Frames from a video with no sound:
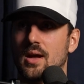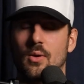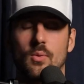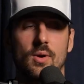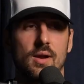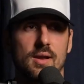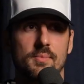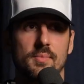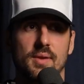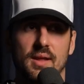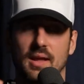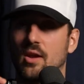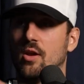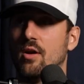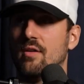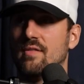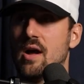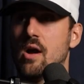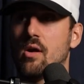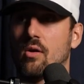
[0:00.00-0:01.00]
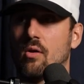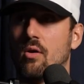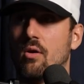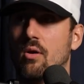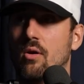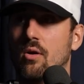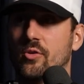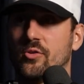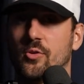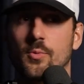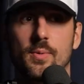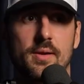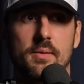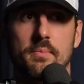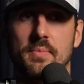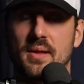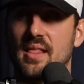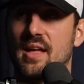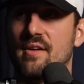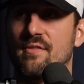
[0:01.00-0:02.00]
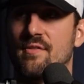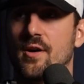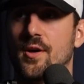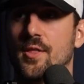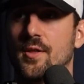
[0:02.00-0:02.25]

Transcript: I want him to get off alcohol so he could be that